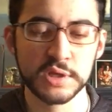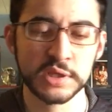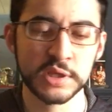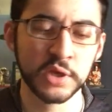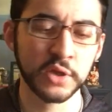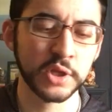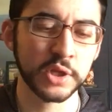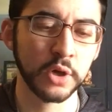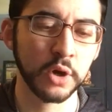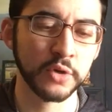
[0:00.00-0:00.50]

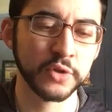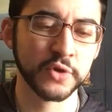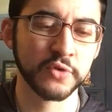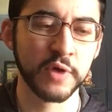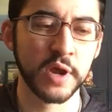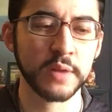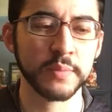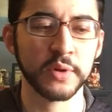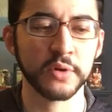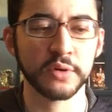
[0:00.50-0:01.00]
Killing all the
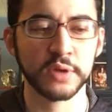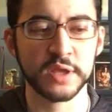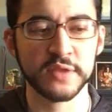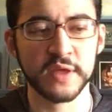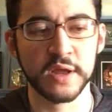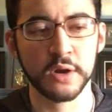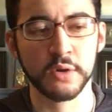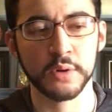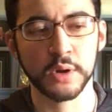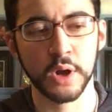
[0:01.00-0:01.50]
credibility
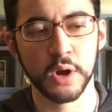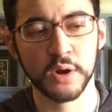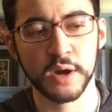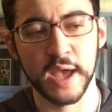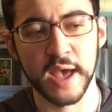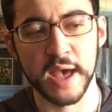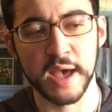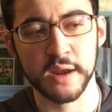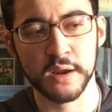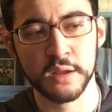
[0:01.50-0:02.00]
that Owen Hart
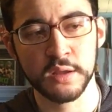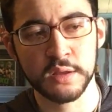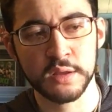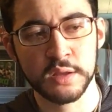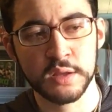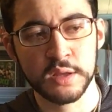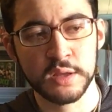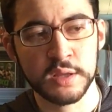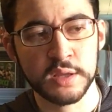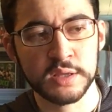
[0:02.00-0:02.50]
had.
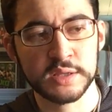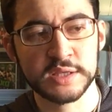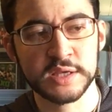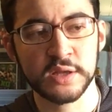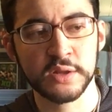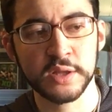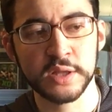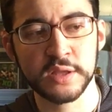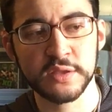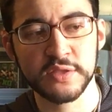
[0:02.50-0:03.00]

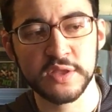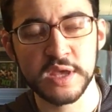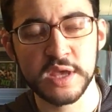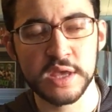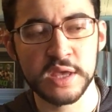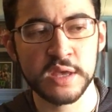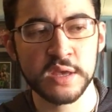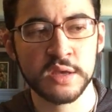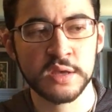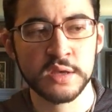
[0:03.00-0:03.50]
Killing
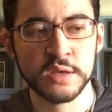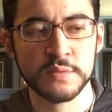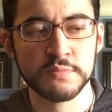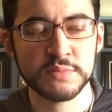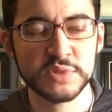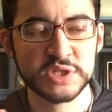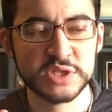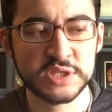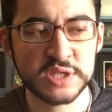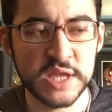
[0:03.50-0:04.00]
the
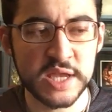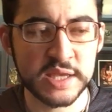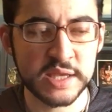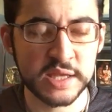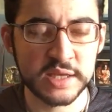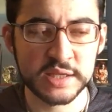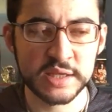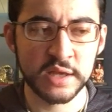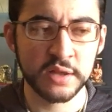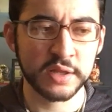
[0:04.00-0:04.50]
mystique
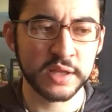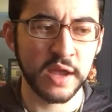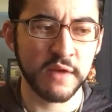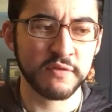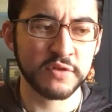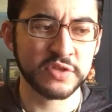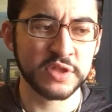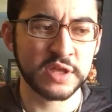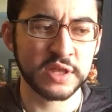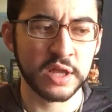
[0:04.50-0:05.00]
and killing
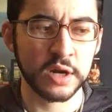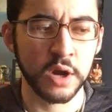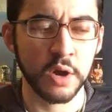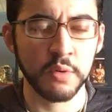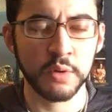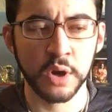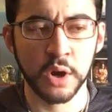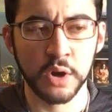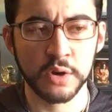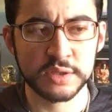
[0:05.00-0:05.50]
everything that
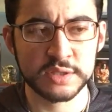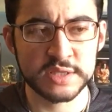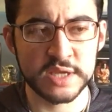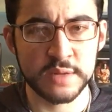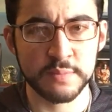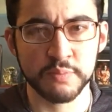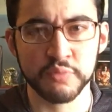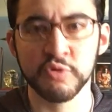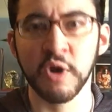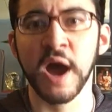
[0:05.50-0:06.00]
Owen Hart
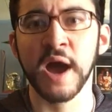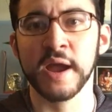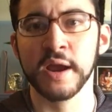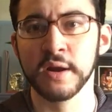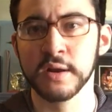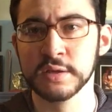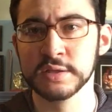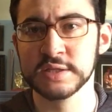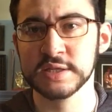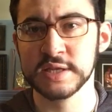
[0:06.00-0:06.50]
did
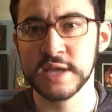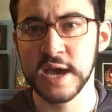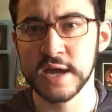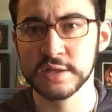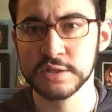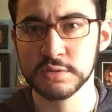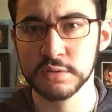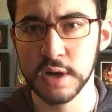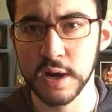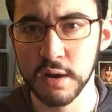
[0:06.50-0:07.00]
prior to the
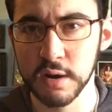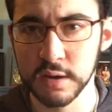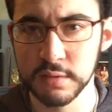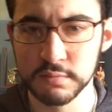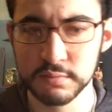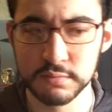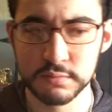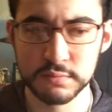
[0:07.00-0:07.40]
Attitude Era.